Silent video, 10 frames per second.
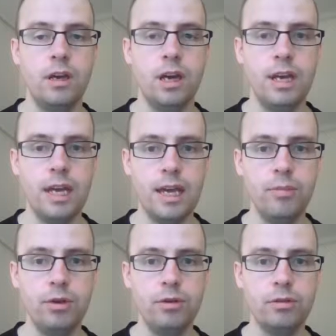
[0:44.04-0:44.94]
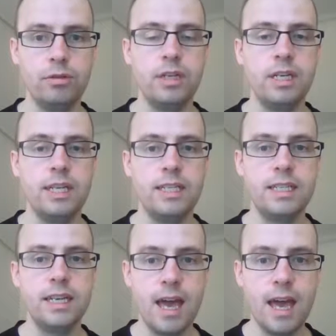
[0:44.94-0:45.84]
A neighbourhood is
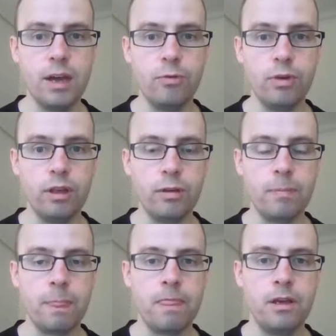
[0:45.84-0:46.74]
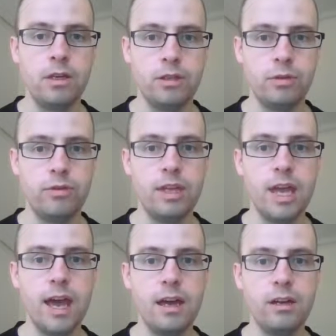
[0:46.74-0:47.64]
an area. So the
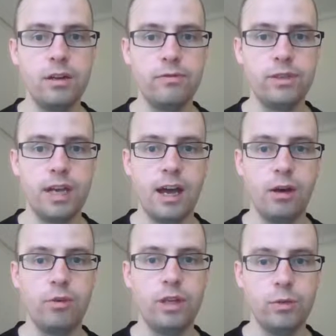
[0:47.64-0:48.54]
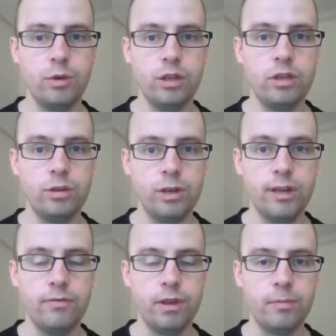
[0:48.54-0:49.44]
area of town in which you
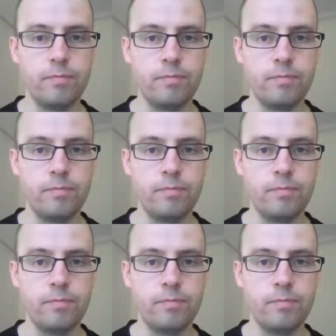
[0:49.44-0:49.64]
live in.